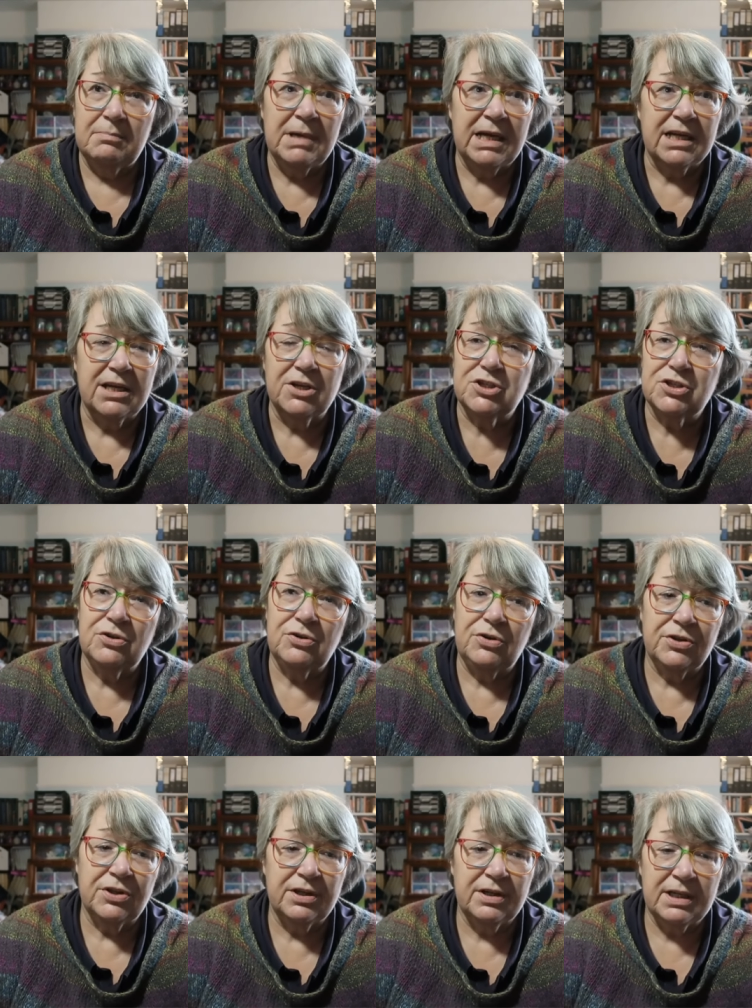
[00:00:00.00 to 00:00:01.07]
making
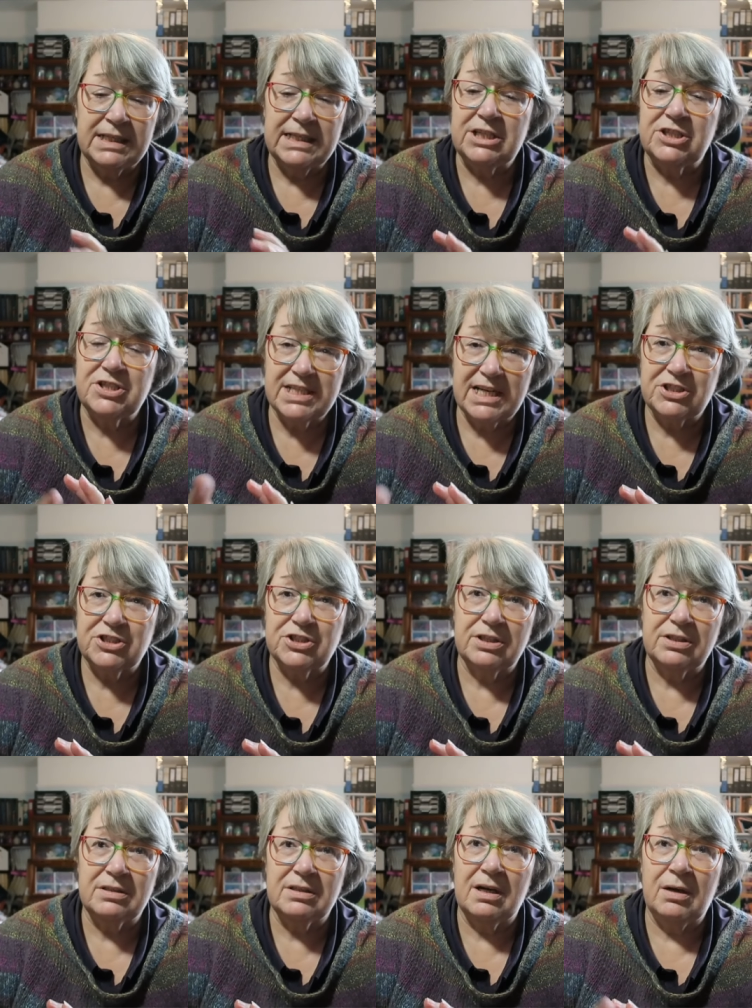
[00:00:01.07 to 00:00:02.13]
sure that at each
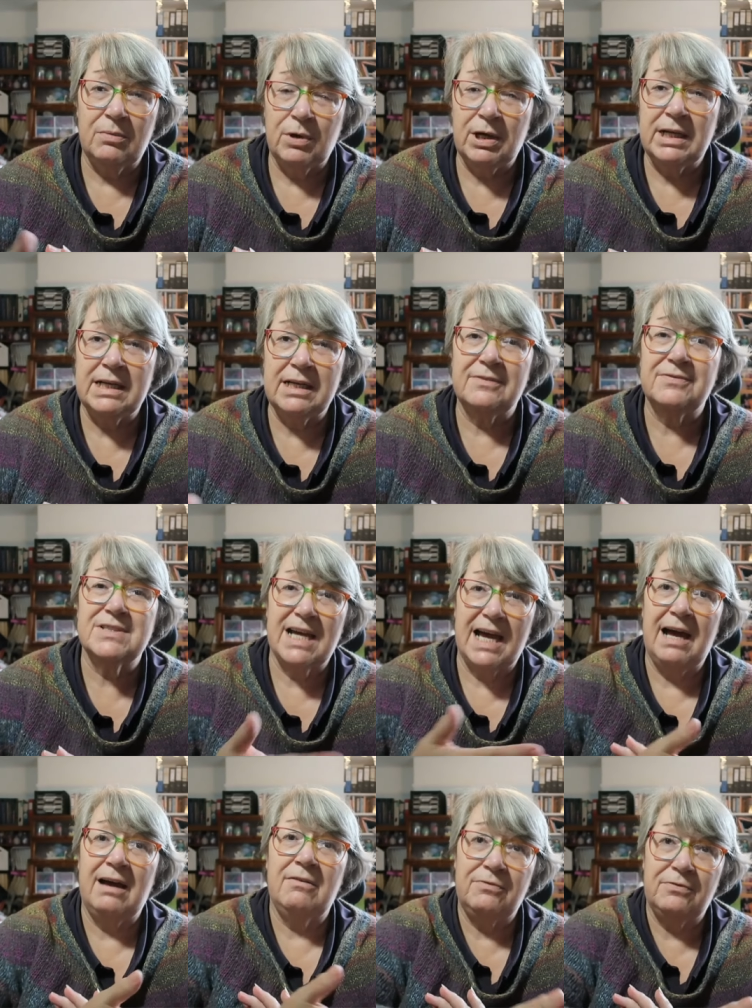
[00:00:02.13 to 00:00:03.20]
session I'm well enough to
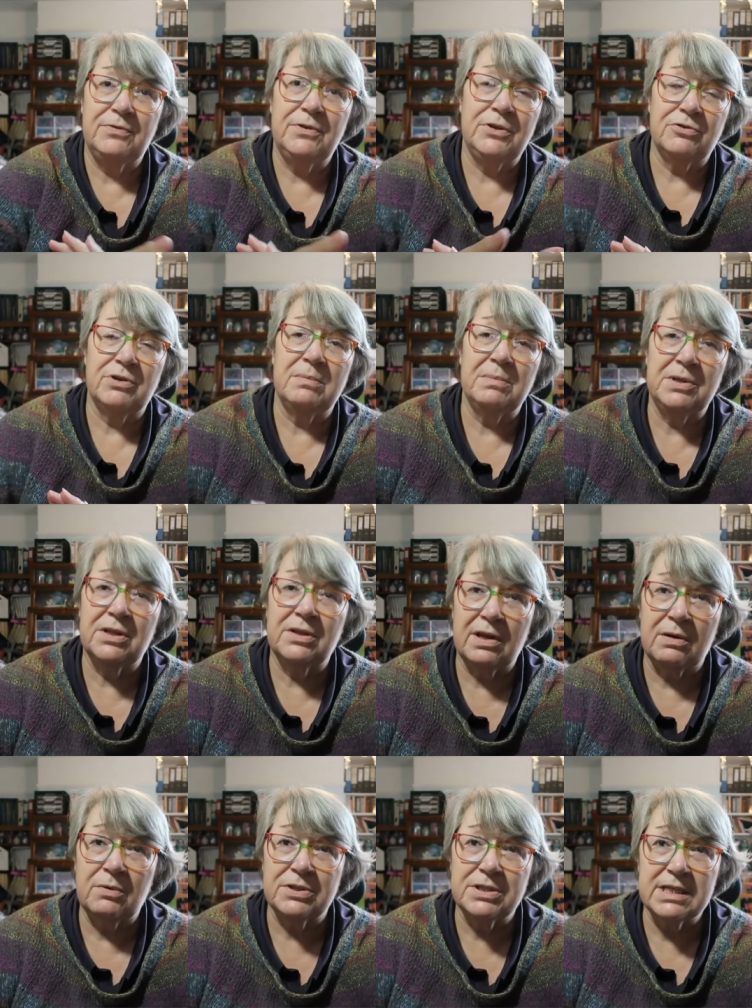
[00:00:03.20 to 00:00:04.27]
have the treatment that
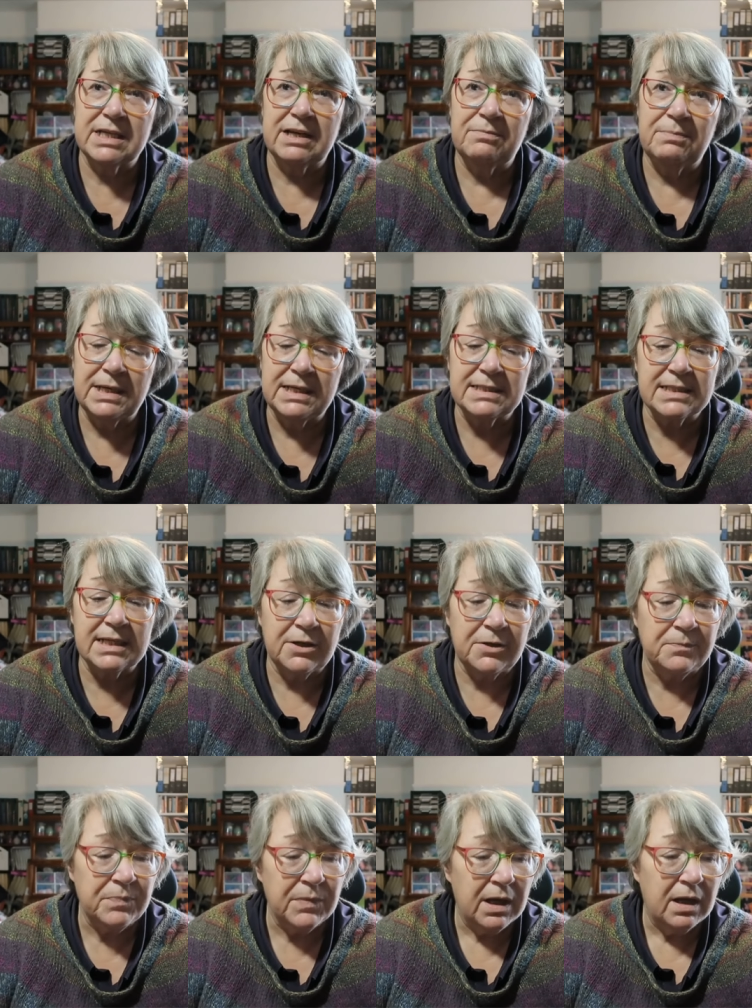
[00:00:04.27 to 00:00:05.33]
they want to give me.
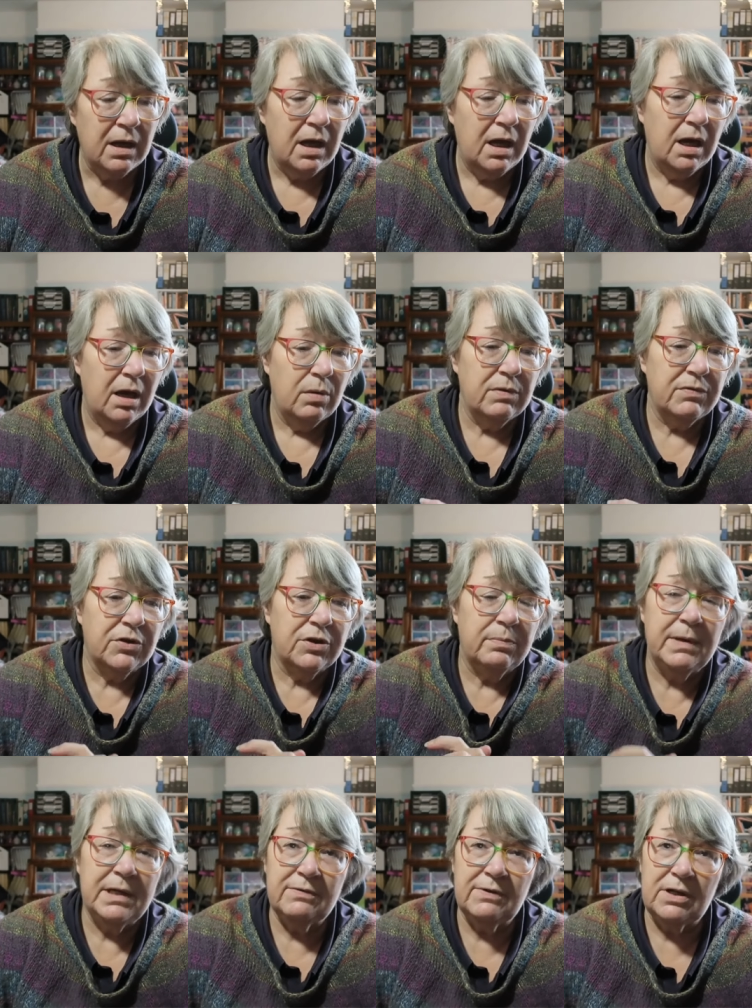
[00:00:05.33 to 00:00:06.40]
So we've got a
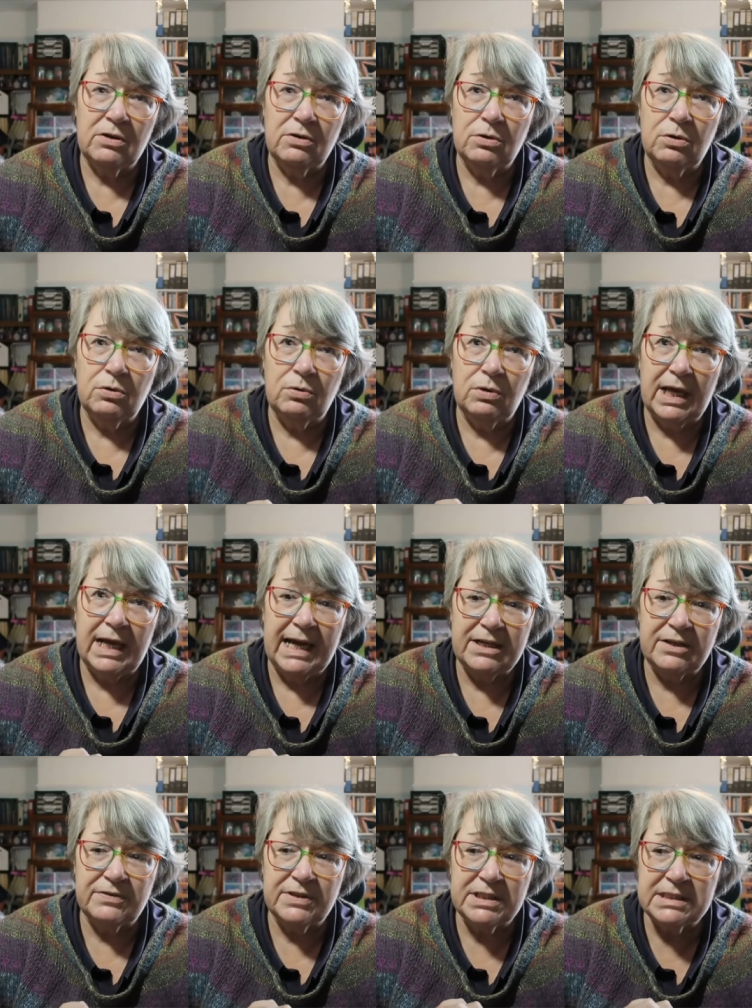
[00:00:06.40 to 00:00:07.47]
bit of a long haul
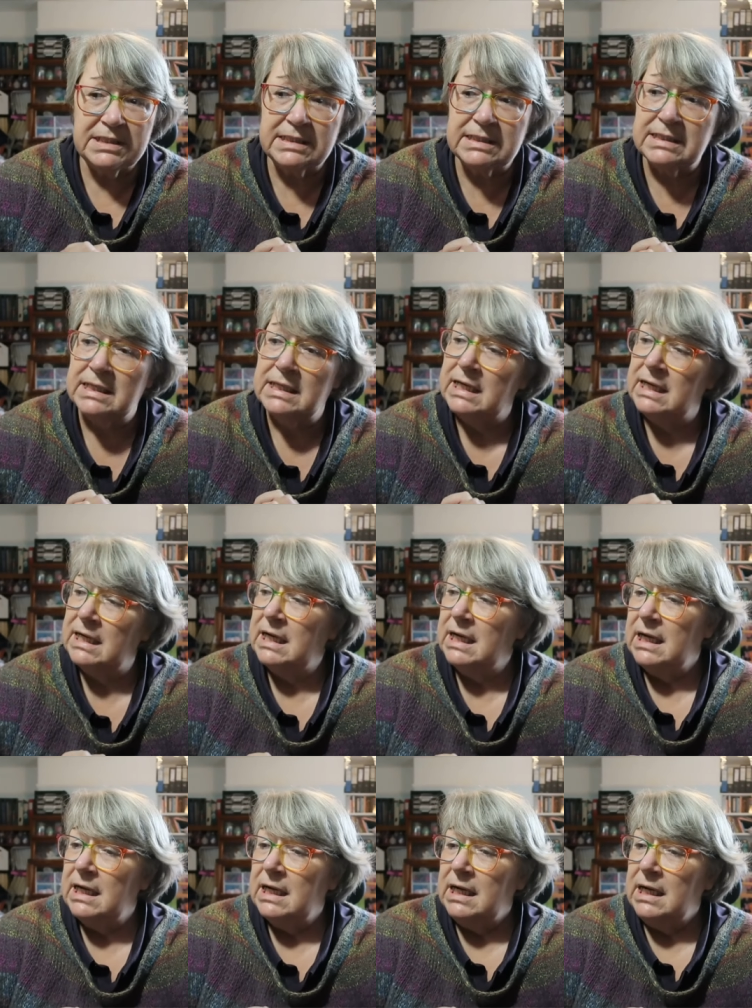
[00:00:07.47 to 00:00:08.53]
ahead of us,
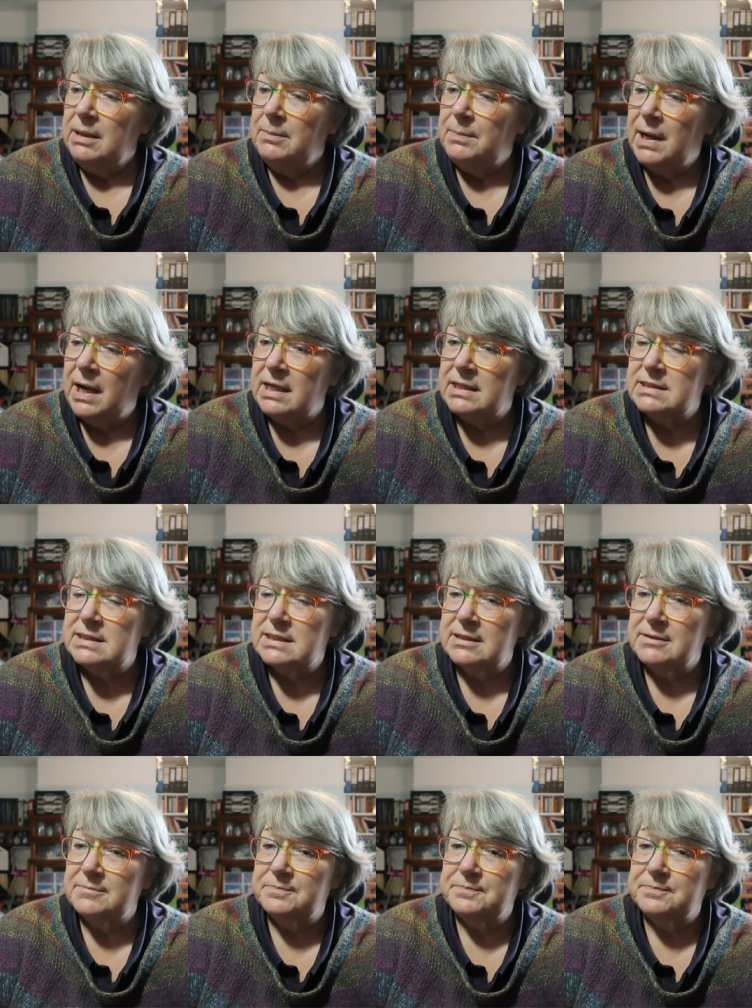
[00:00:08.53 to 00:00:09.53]
but